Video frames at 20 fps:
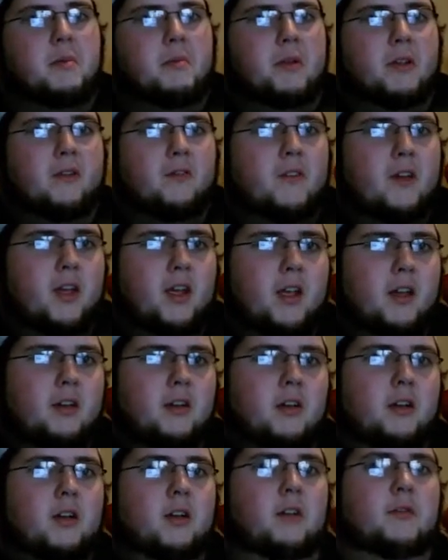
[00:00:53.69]
I'm a big
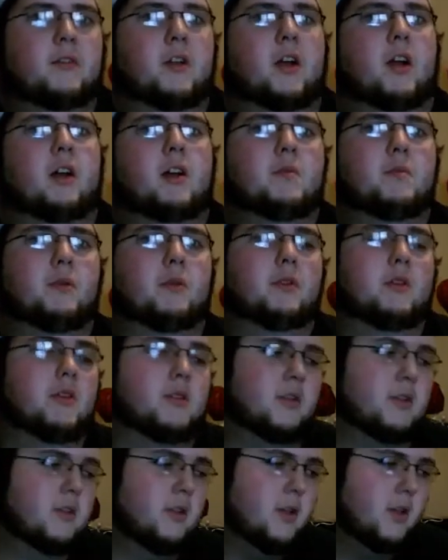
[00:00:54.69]
fan of the Hardy
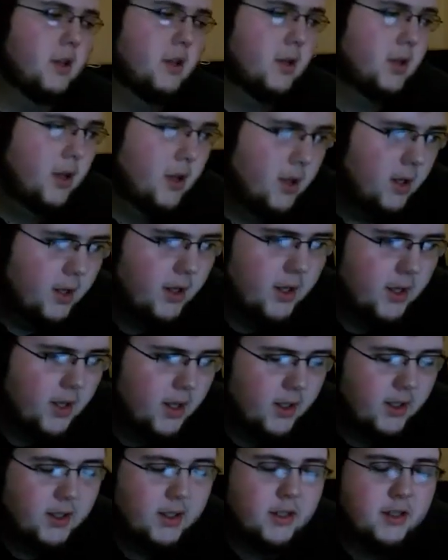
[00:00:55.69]
Boys,
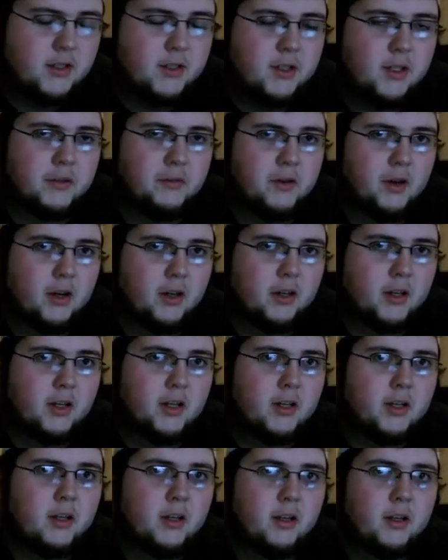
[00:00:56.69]
and it is Jeff
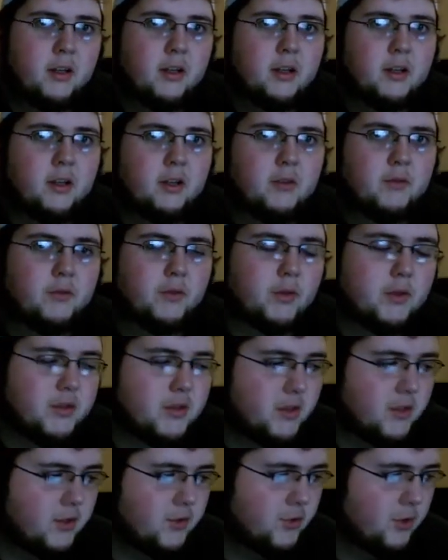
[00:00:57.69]
Hardy
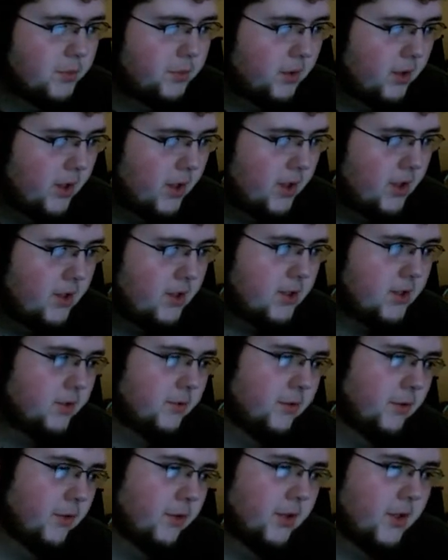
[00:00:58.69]
versus Triple
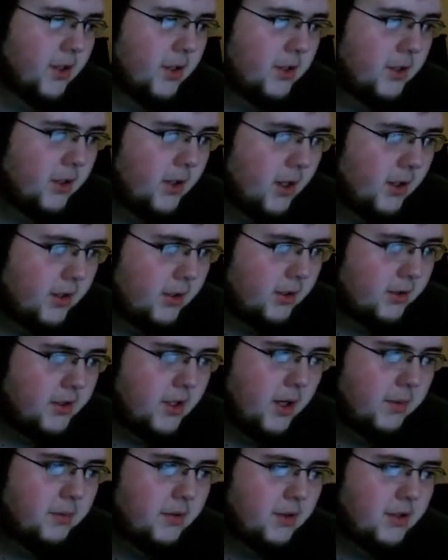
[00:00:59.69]
H for the Intercontinental
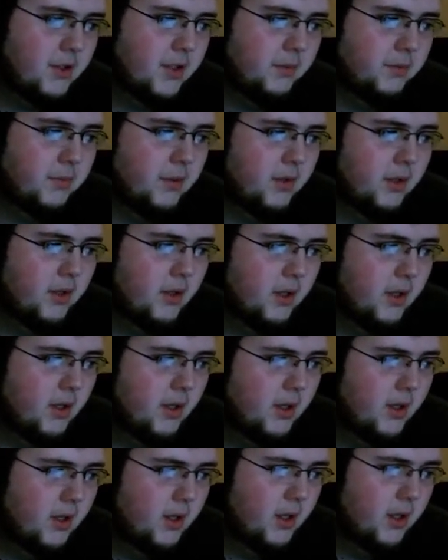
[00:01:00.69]
Championship
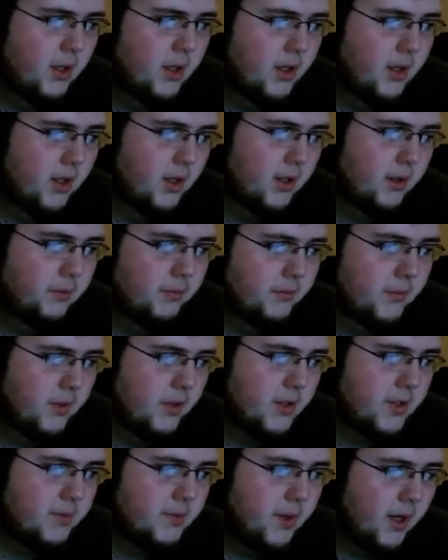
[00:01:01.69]
in
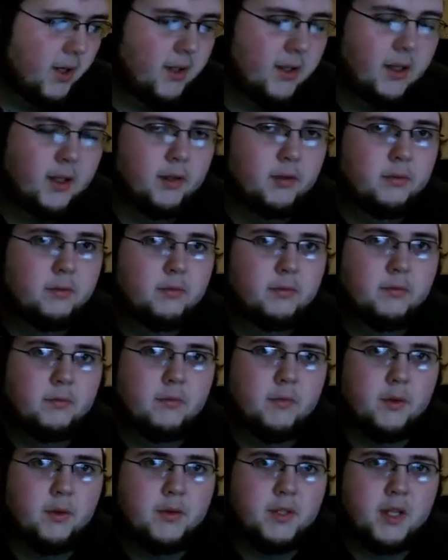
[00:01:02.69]
SmackDown.
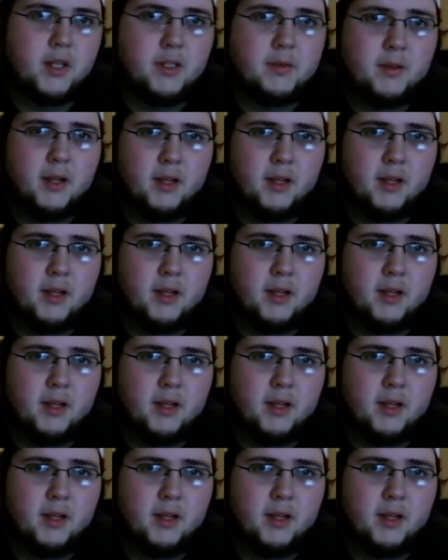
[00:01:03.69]
It was on